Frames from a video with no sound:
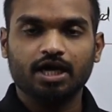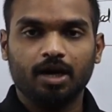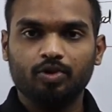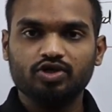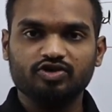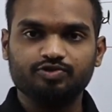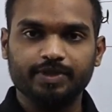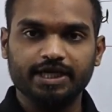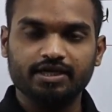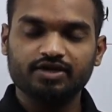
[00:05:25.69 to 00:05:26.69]
amount of
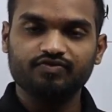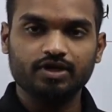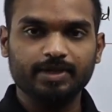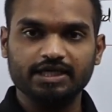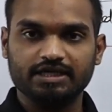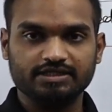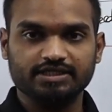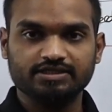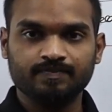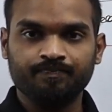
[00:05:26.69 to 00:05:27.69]
speed will be
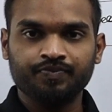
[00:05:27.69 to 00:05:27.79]
increases.